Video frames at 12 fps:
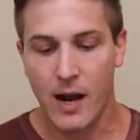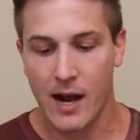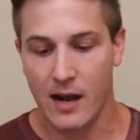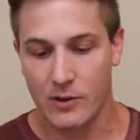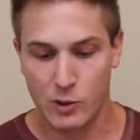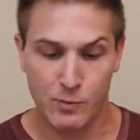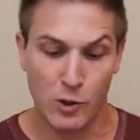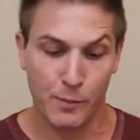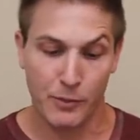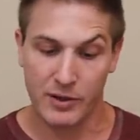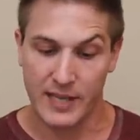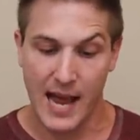Uh,
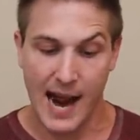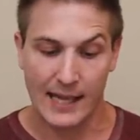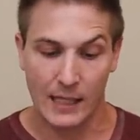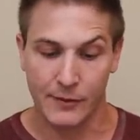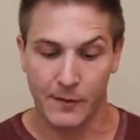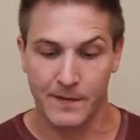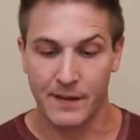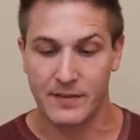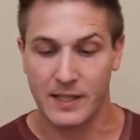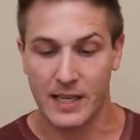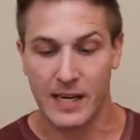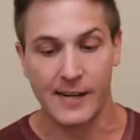super attack level
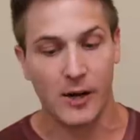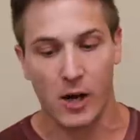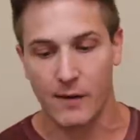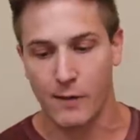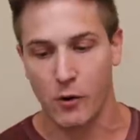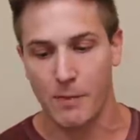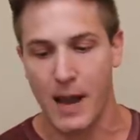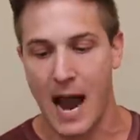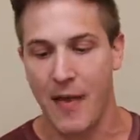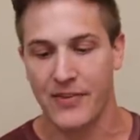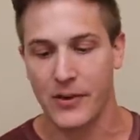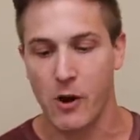15, all four
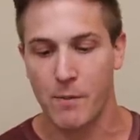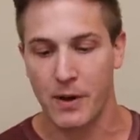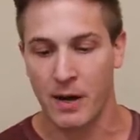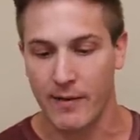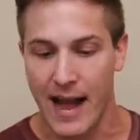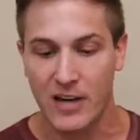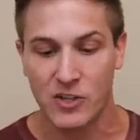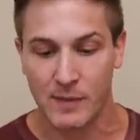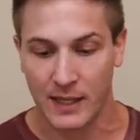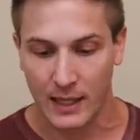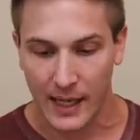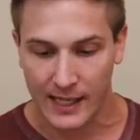paths open. I've actually
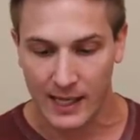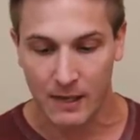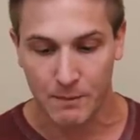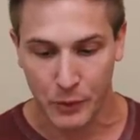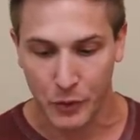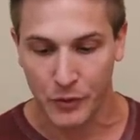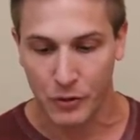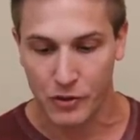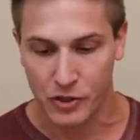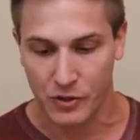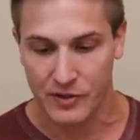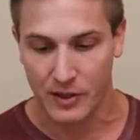been lucky and pulled
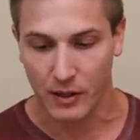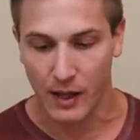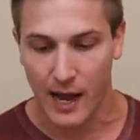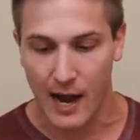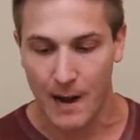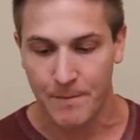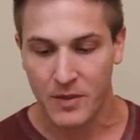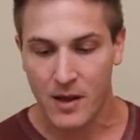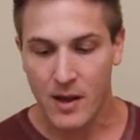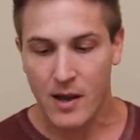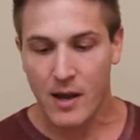those units a lot.